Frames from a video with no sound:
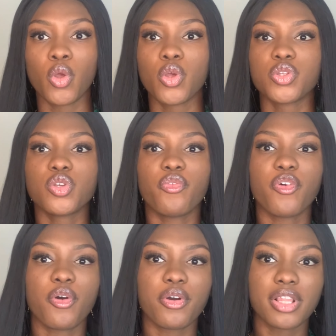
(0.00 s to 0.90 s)
So
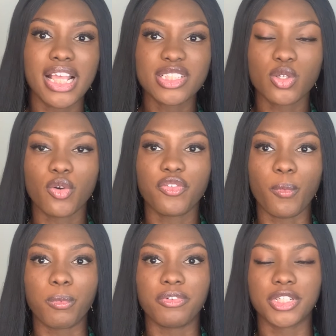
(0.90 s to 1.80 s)
for, let's go for
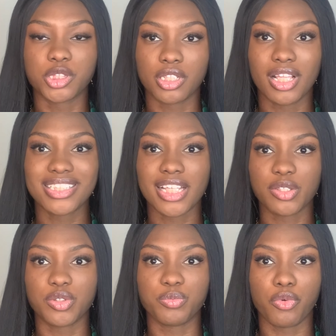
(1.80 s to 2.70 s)
professional. Let's start
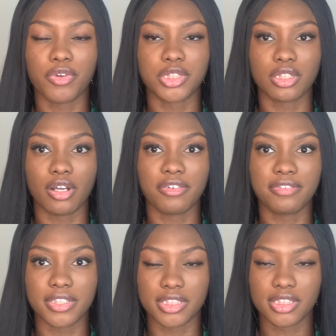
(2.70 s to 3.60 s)
with professional
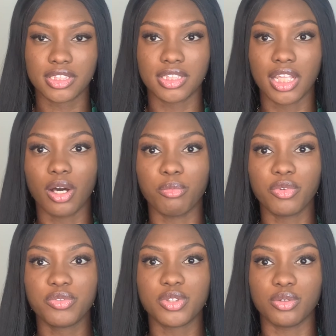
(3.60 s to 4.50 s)
first, then I'll
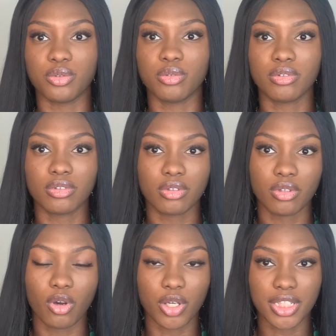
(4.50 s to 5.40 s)
move to
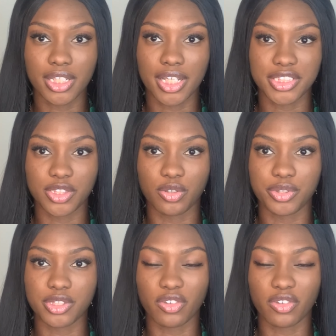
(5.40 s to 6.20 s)
other categories of